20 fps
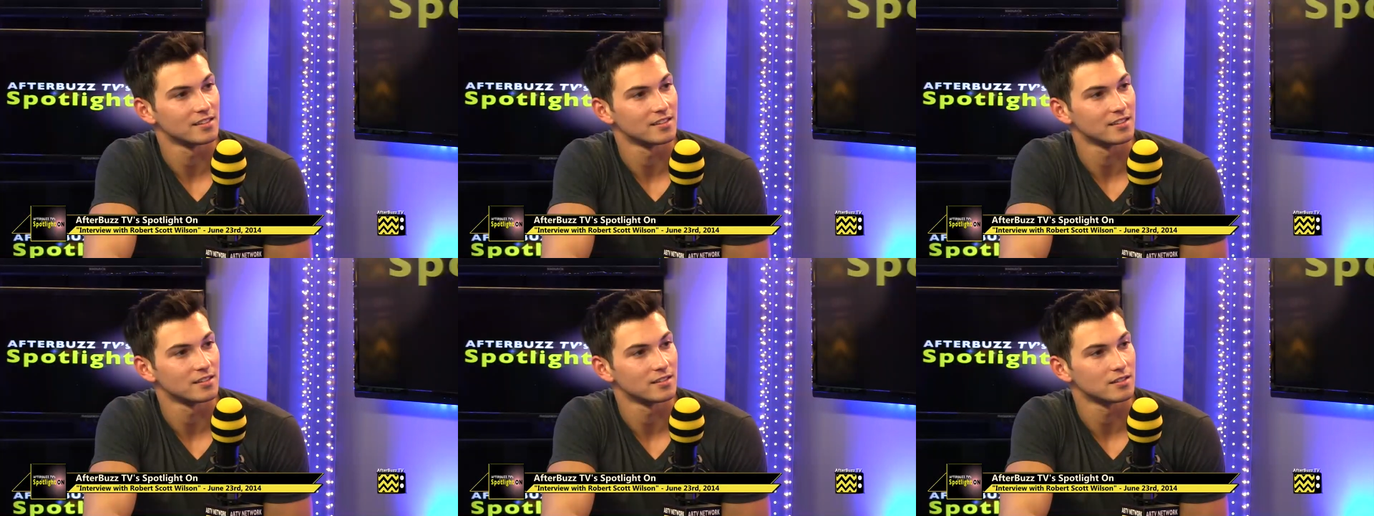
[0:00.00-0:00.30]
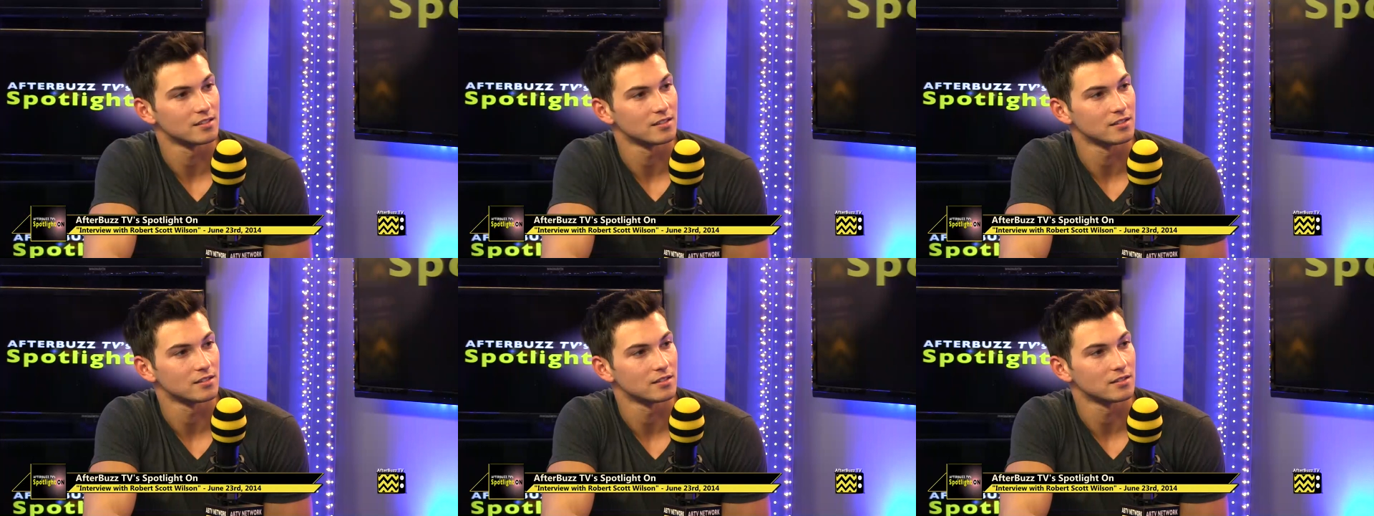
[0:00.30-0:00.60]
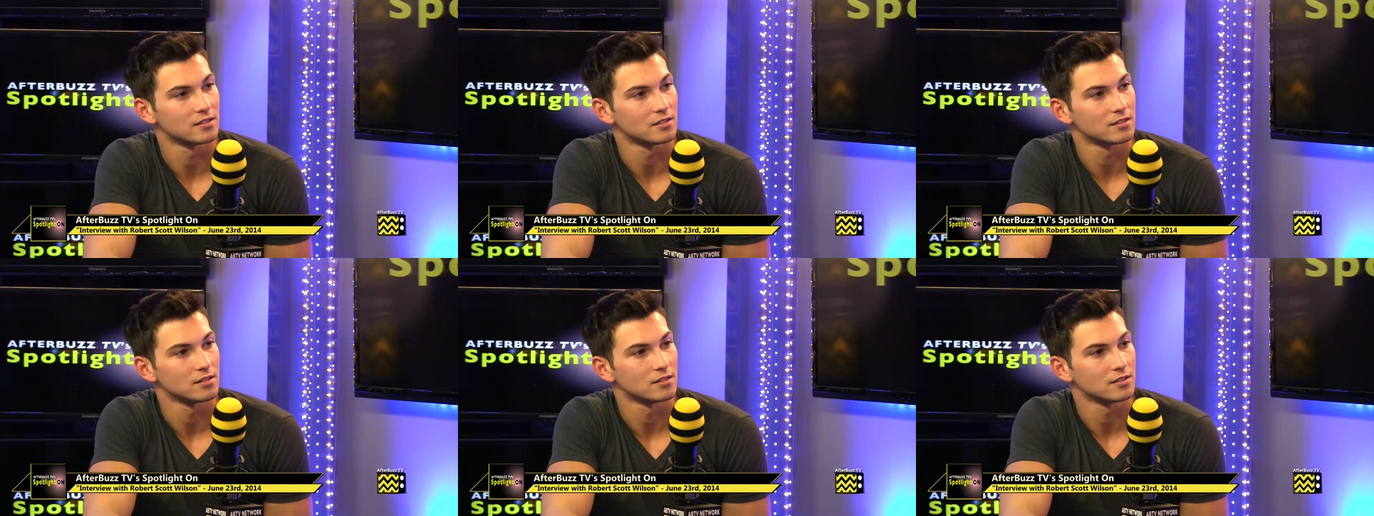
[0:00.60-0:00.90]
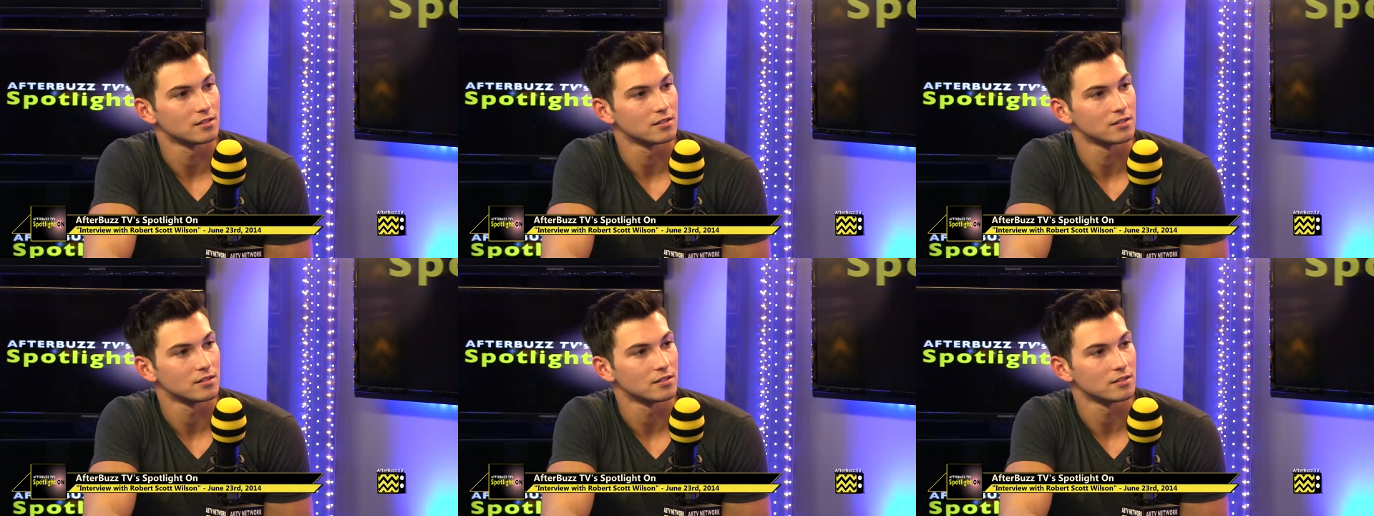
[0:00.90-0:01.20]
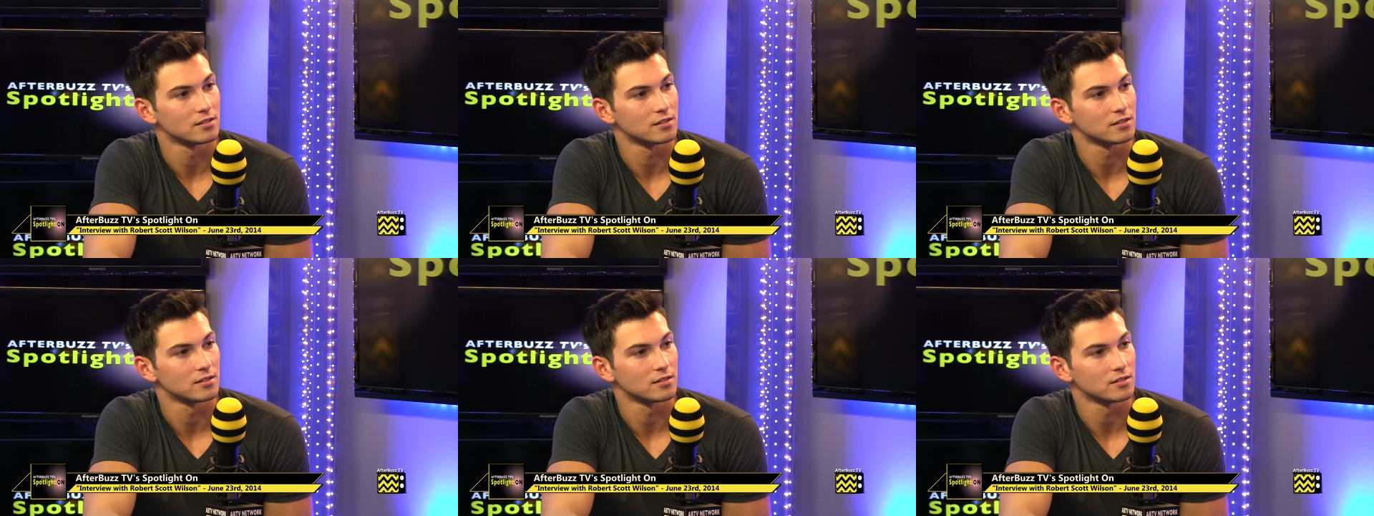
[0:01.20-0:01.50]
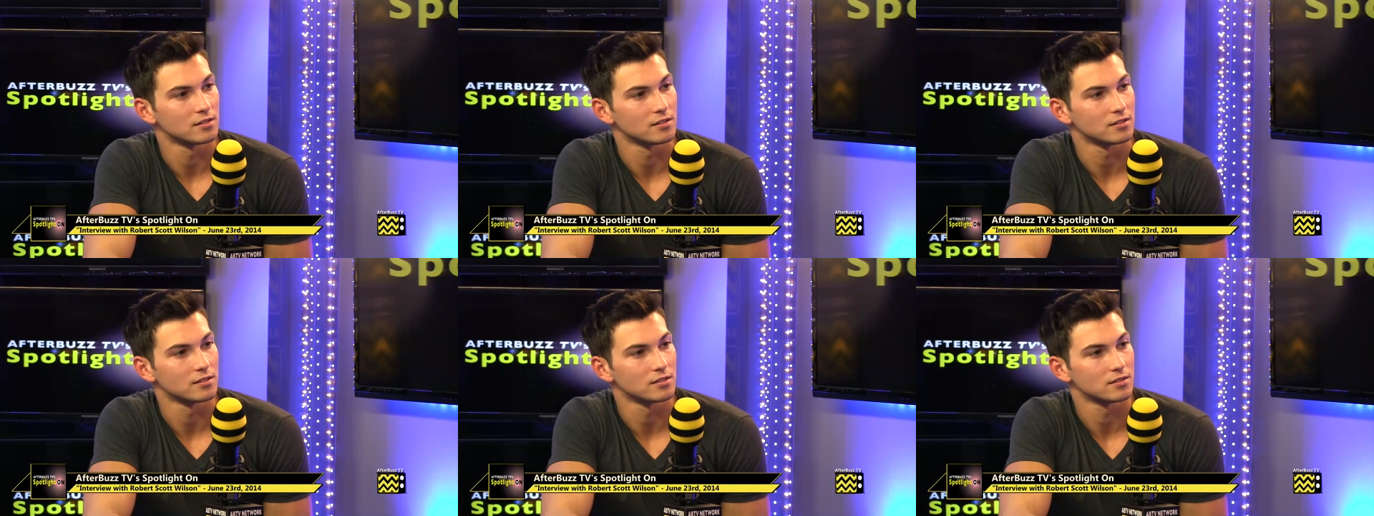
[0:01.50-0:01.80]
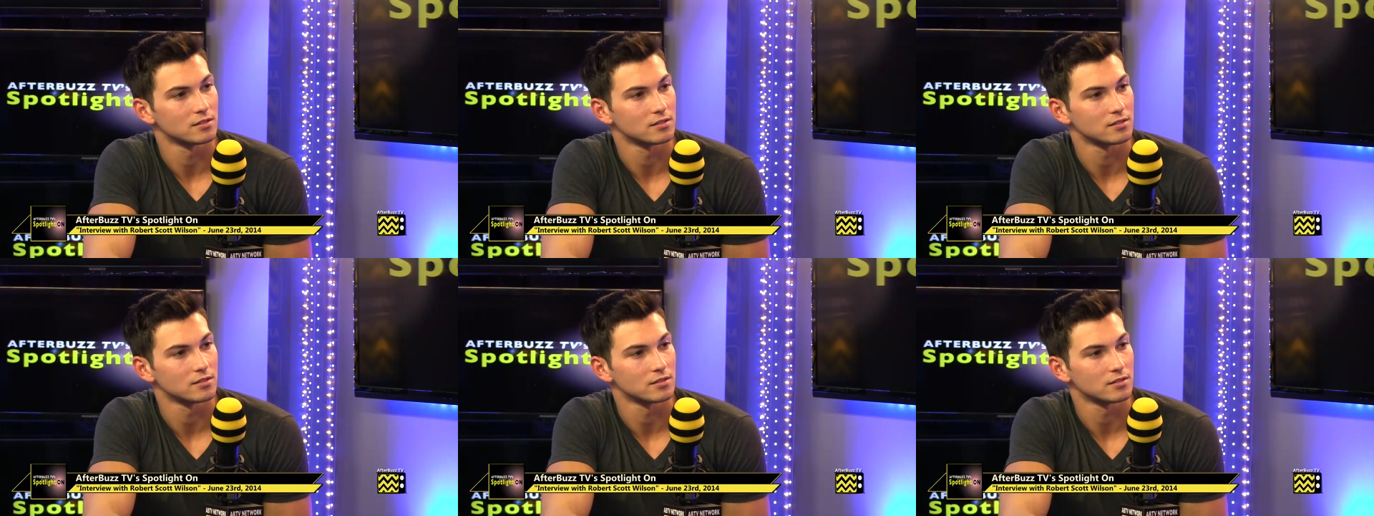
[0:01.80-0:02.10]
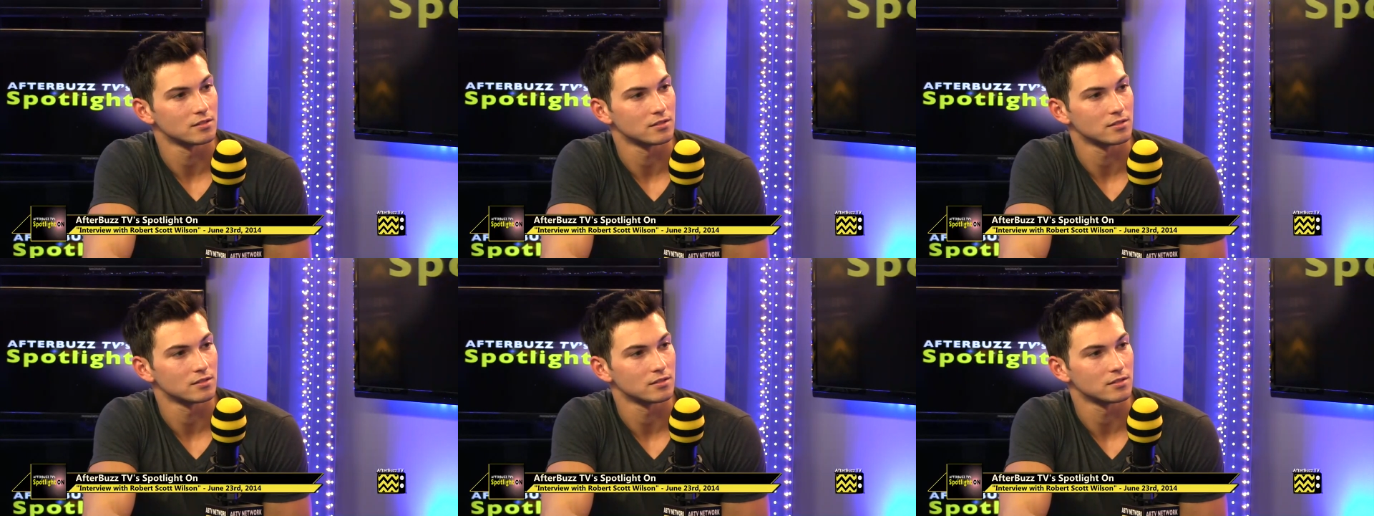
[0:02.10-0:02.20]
[no speech]